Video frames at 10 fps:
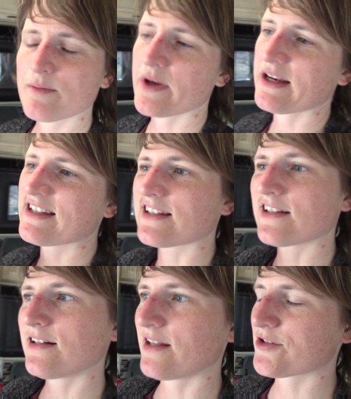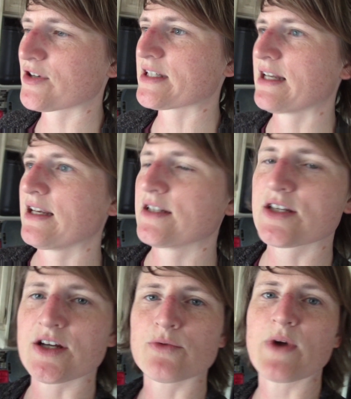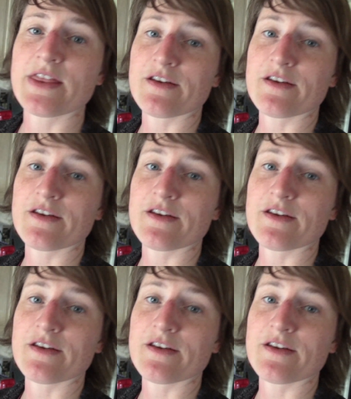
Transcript: but it needs a little electricity to run the